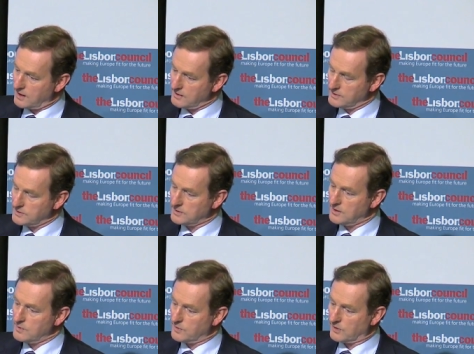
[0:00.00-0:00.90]
Ireland,
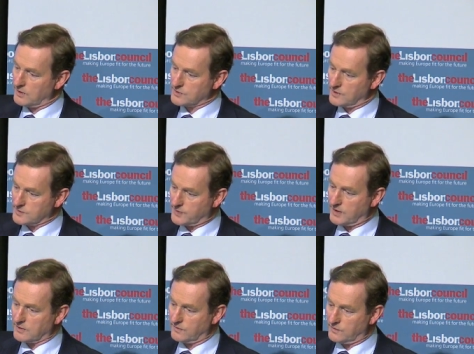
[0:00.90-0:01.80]
but also as
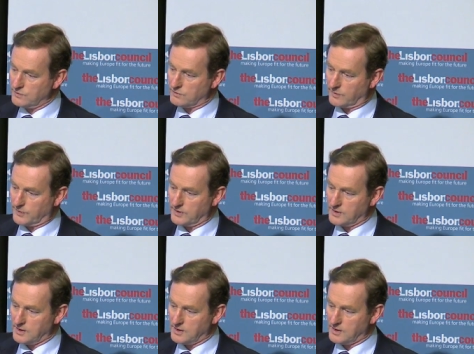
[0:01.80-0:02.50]
part of Europe,